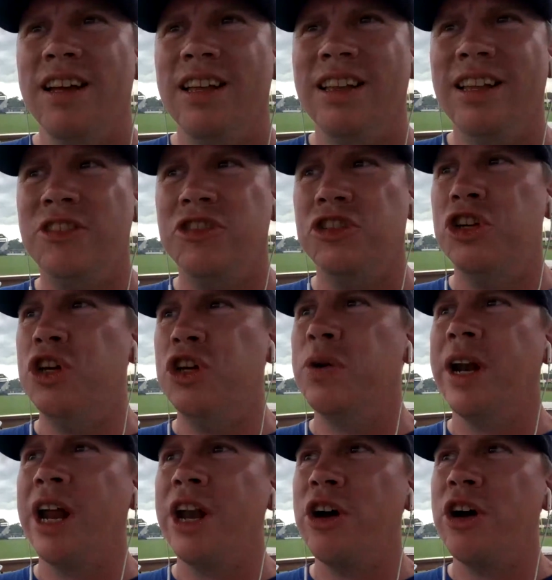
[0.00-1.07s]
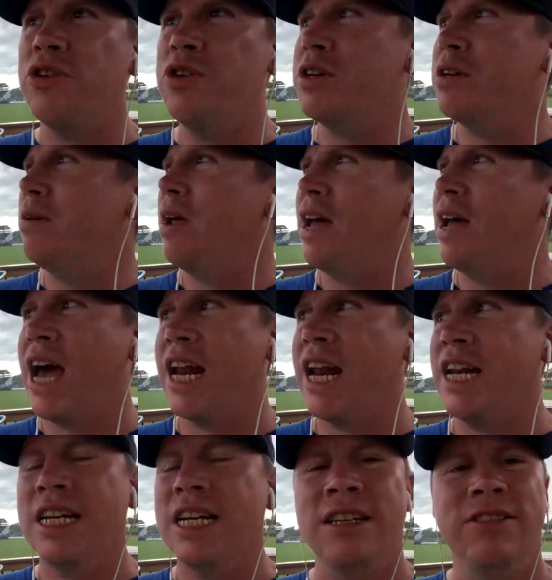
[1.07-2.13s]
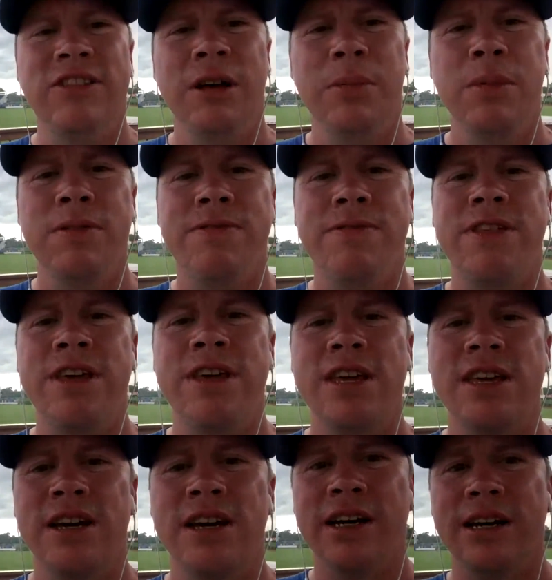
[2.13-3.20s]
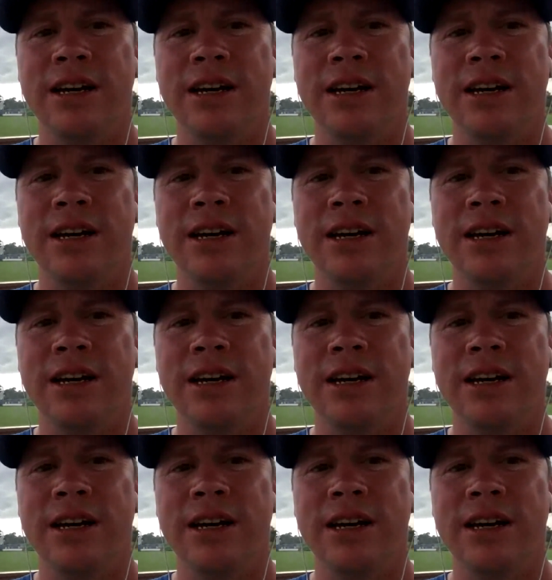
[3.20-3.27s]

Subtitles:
Let's do. And I know you can add in some of the